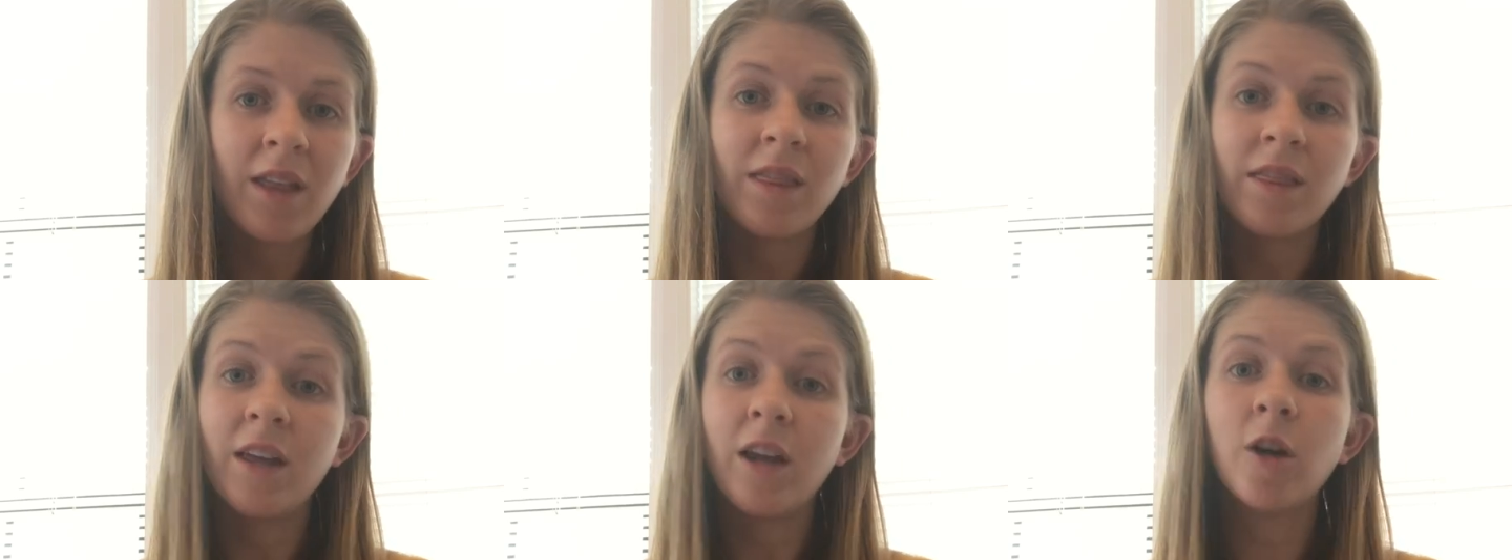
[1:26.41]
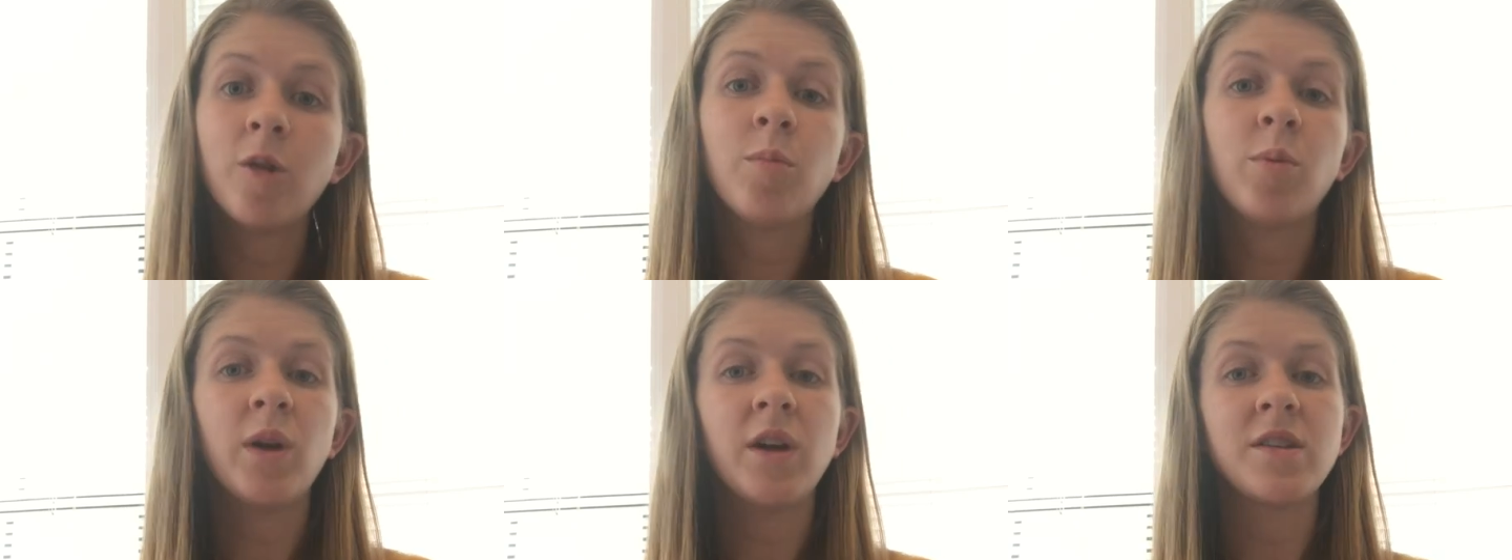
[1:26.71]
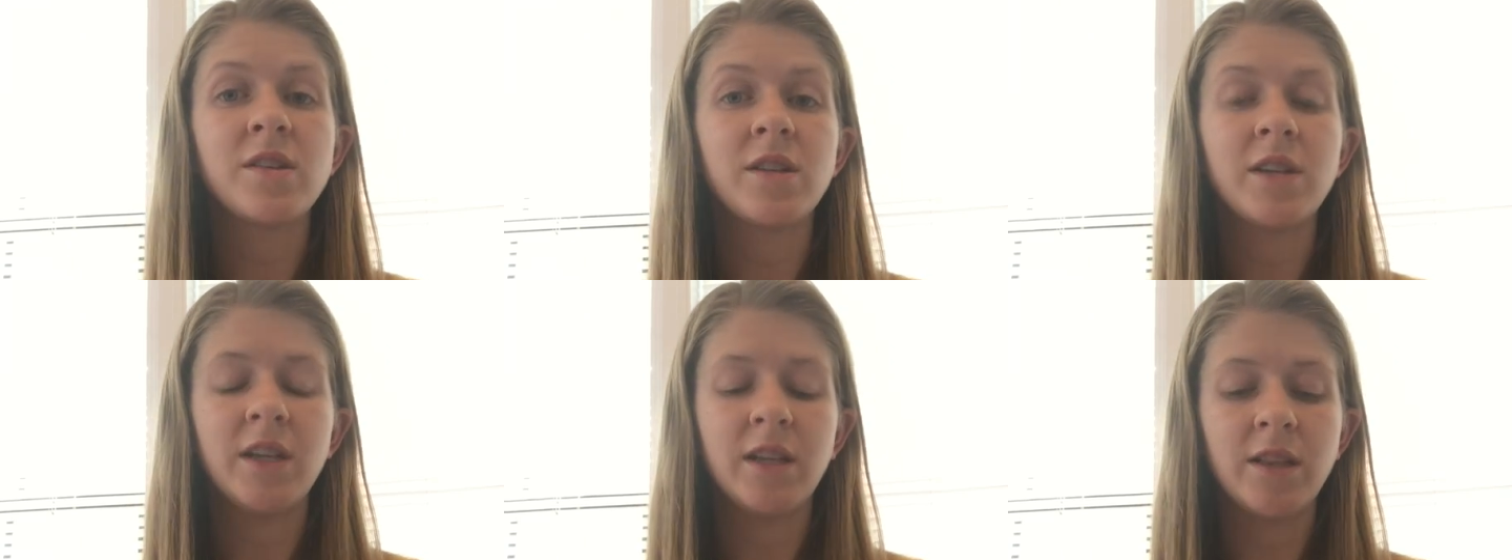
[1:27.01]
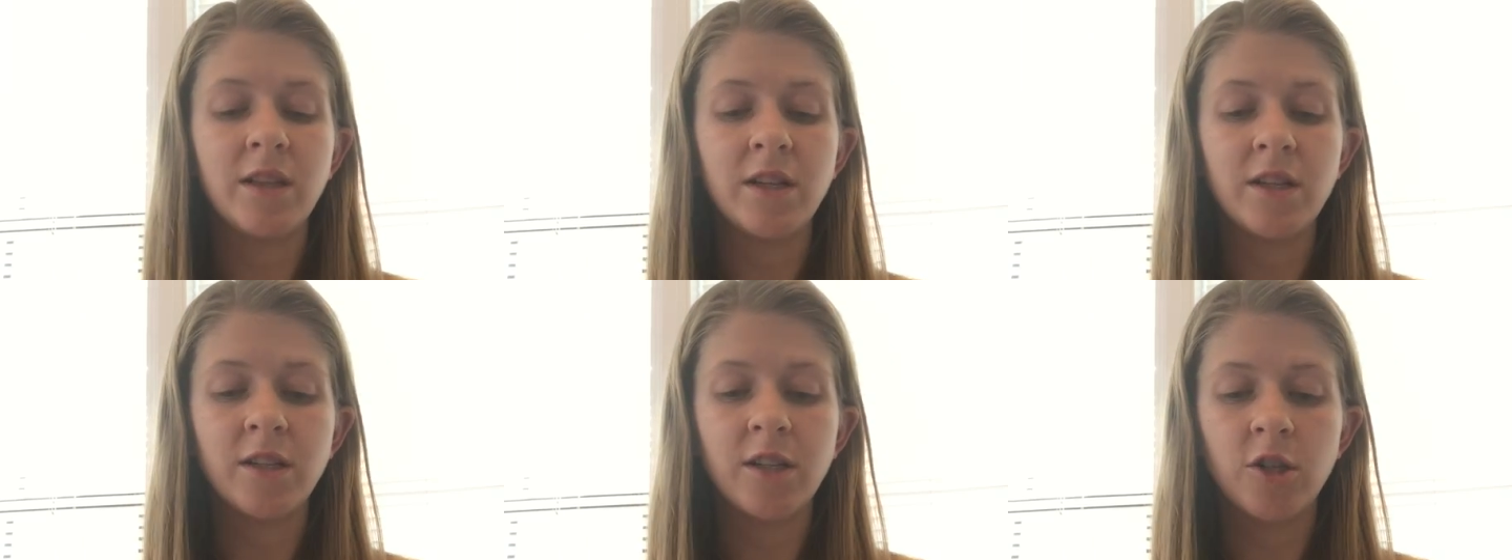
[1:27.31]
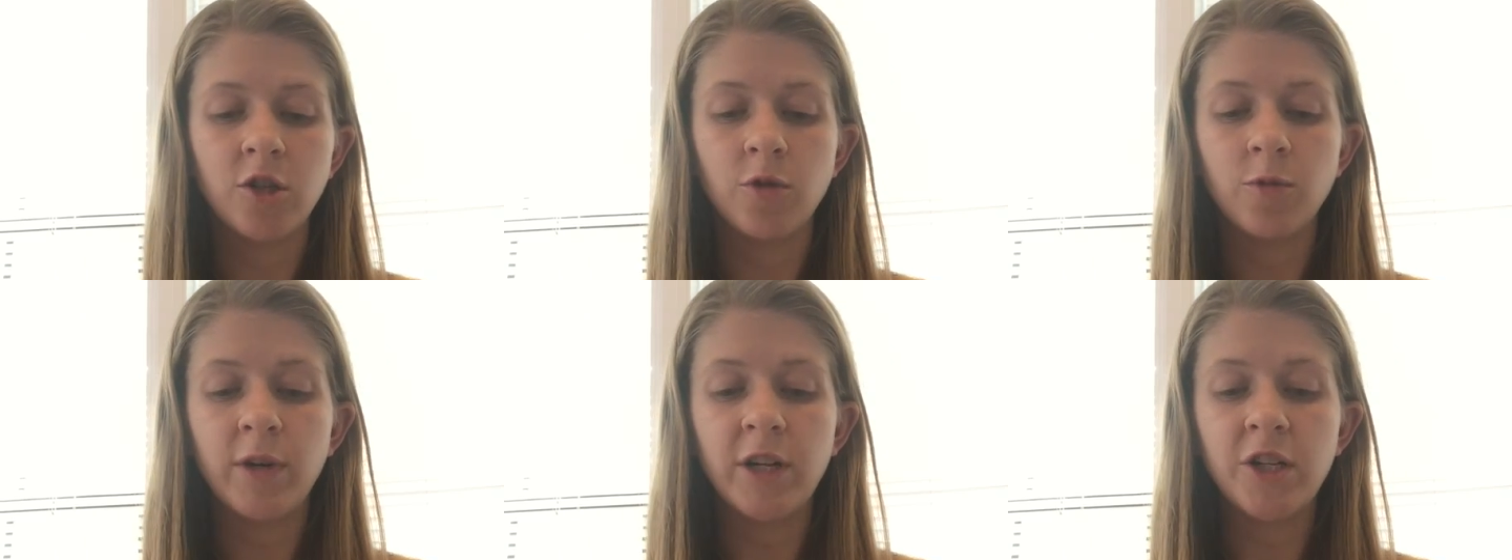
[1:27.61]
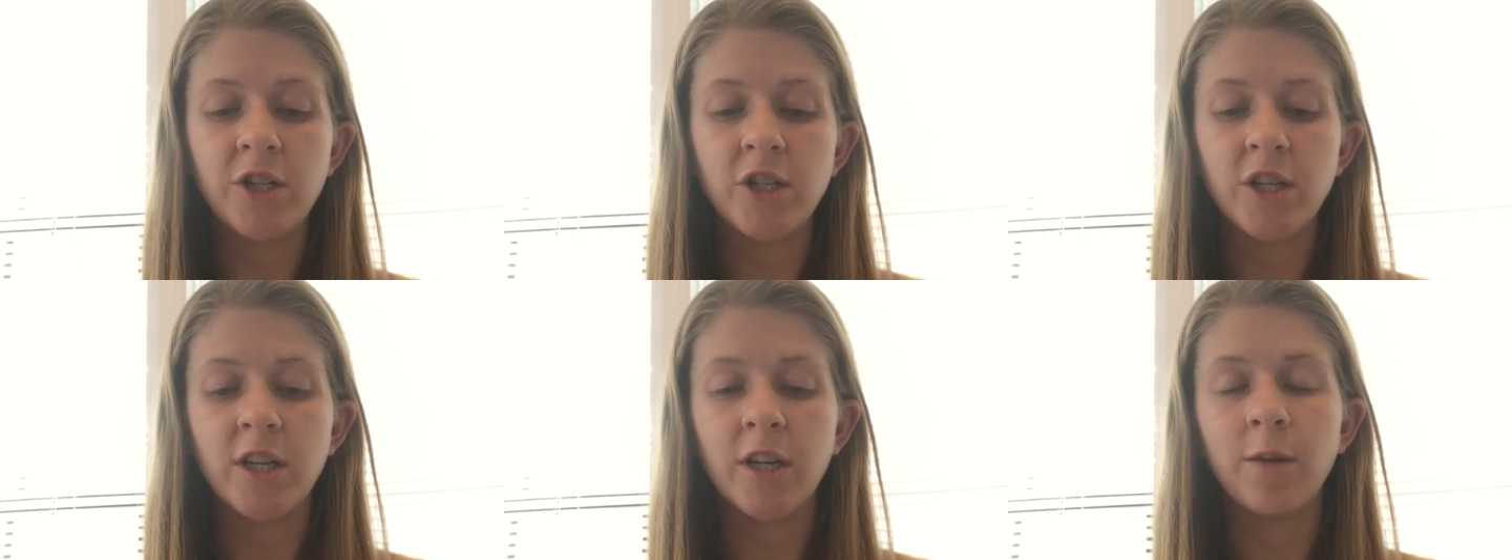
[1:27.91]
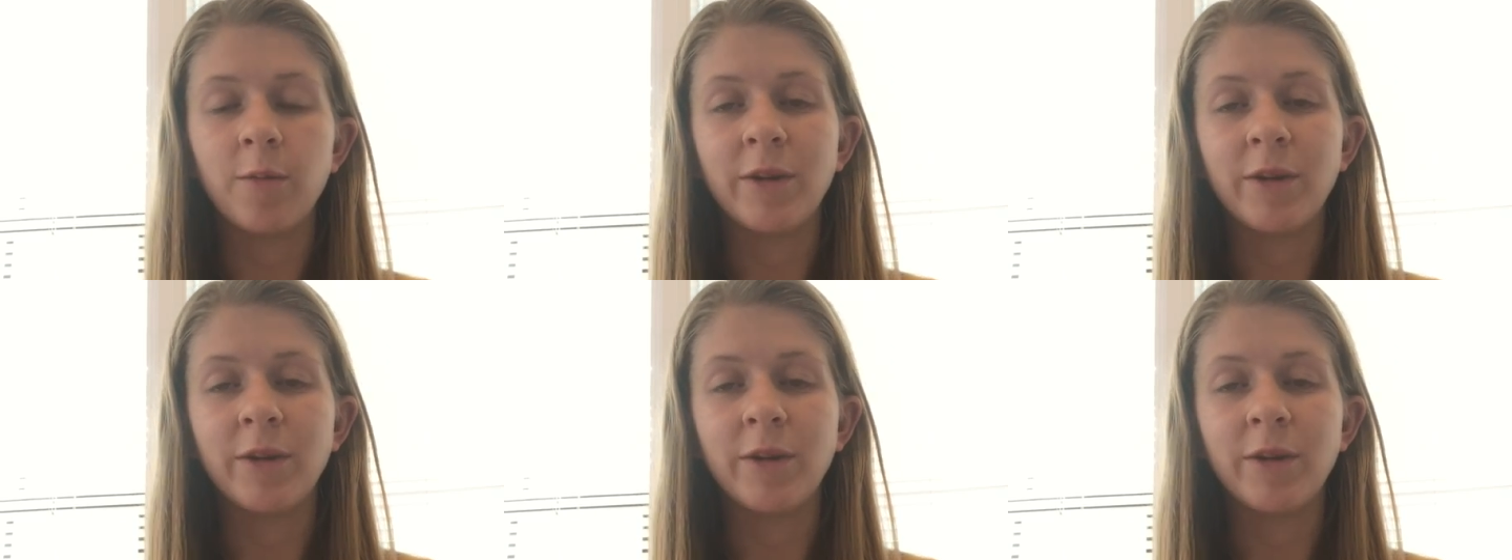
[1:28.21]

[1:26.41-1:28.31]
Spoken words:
they're present in this situation,